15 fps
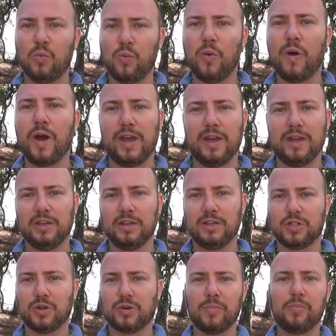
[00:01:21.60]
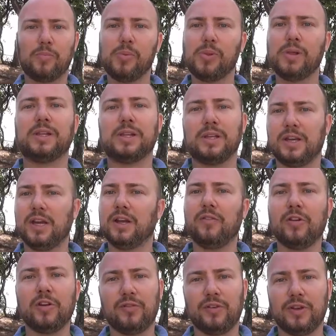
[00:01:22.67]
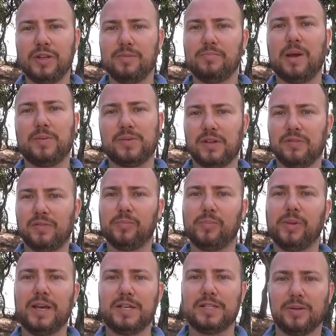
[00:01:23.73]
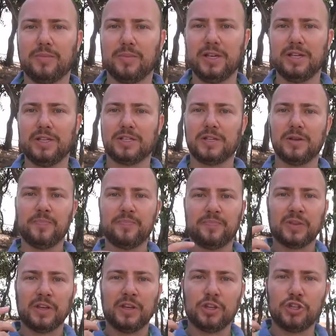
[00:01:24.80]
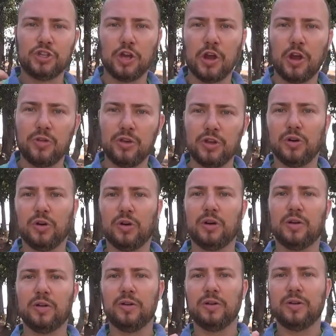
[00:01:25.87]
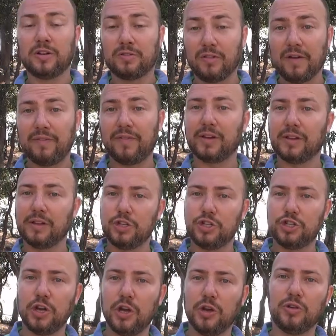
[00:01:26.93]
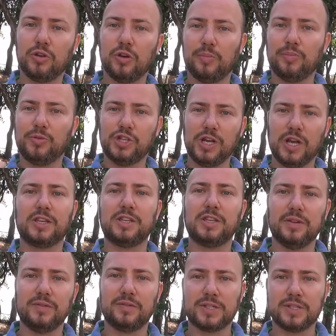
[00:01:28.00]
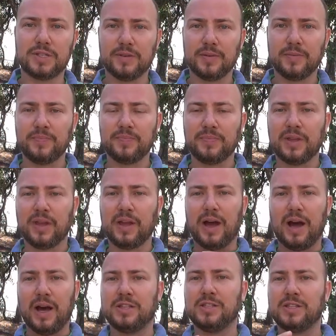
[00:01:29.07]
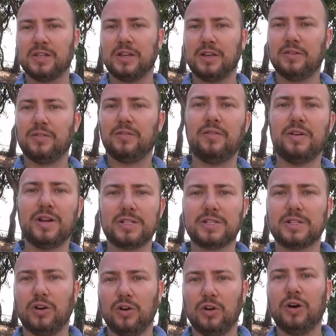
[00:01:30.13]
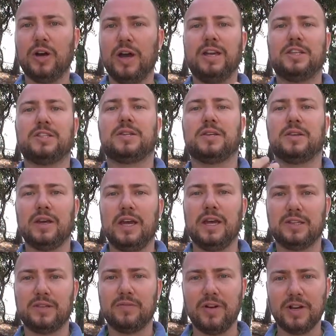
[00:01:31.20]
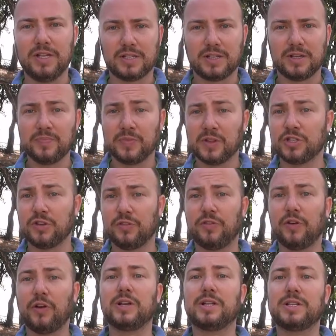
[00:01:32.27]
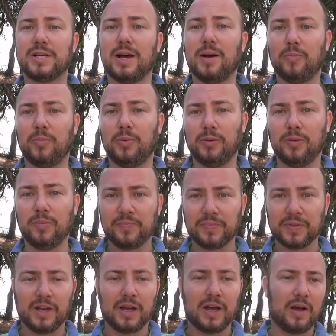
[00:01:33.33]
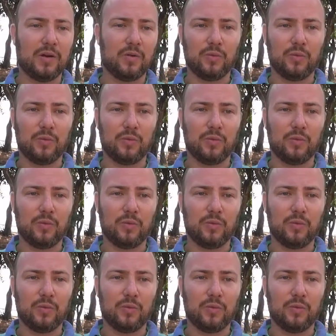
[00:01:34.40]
way to completely get rid of heat maps and replace them is show your, graphically show your objectives under risk or at, at risk. So for example, uh,